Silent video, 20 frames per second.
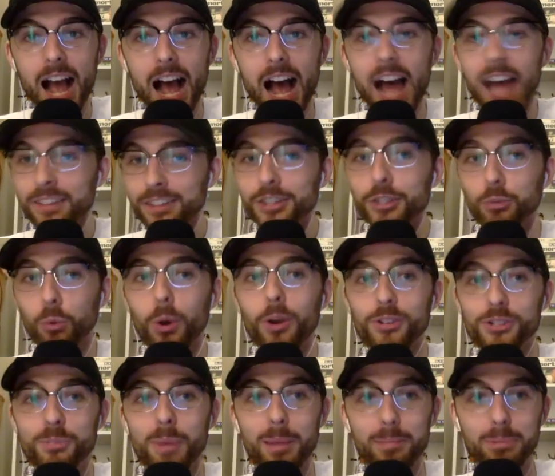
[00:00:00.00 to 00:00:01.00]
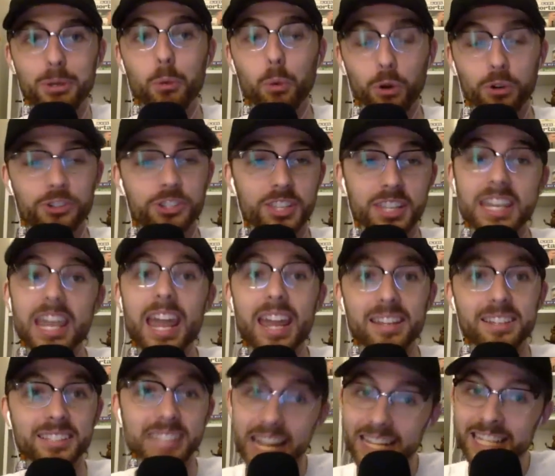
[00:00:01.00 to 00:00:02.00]
I think the Royals might be worse than the
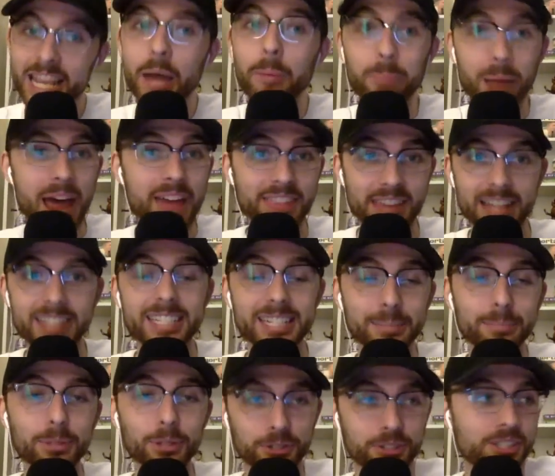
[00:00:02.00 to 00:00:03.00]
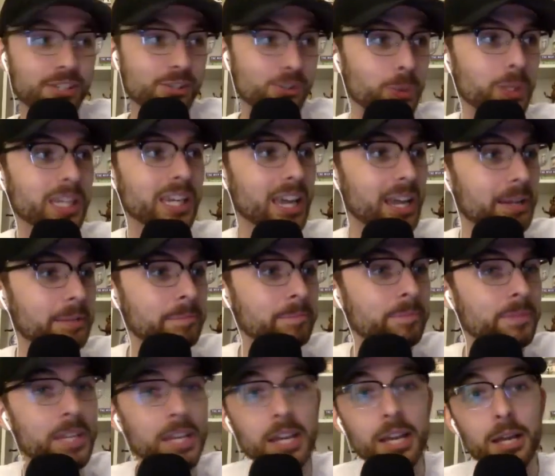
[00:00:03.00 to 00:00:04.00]
A's. That's how bad that team looked this weekend.
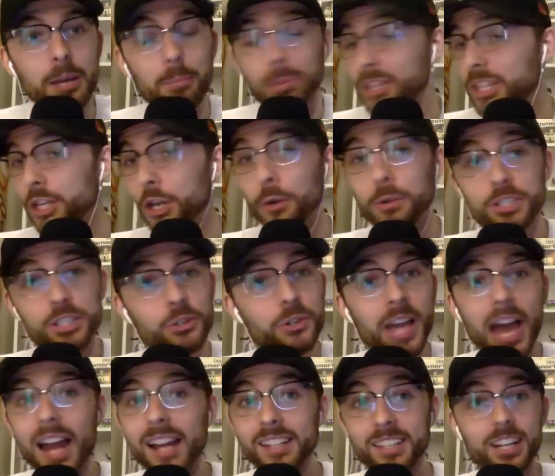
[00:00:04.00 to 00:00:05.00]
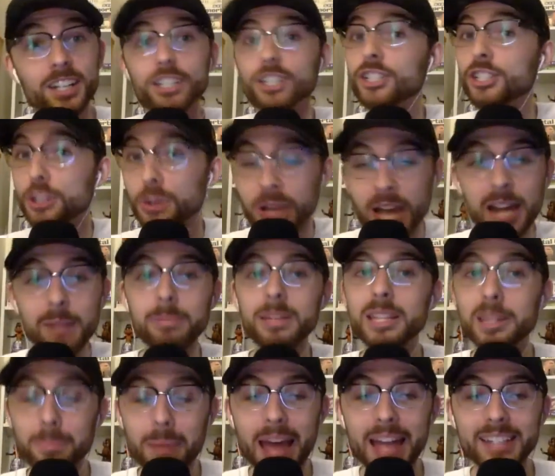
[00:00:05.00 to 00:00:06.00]
But the O's still got it done. You still got to
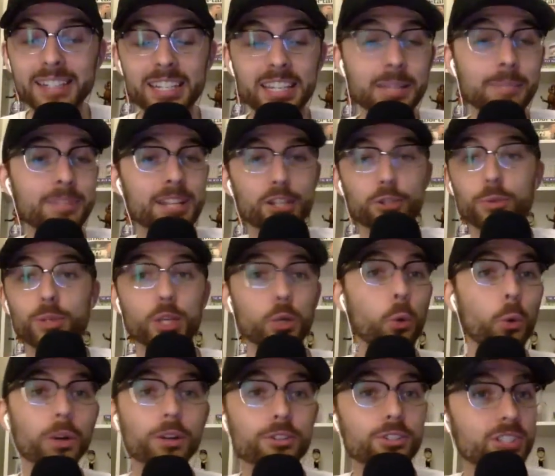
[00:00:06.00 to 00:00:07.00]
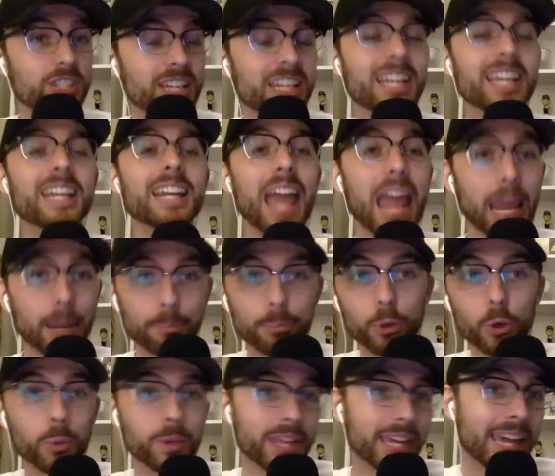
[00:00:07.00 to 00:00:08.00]
beat the bad teams. That's what the Orioles did in
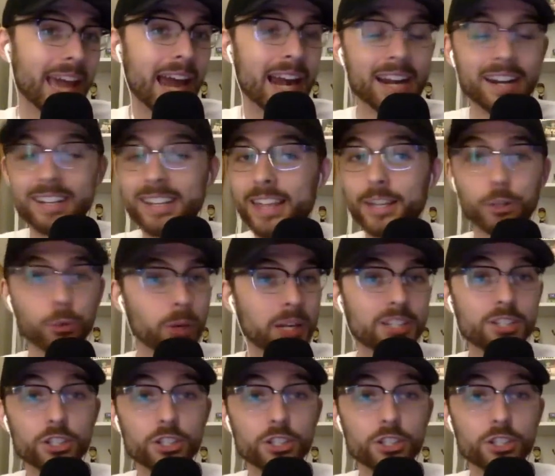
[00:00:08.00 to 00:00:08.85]
April when they got out to that great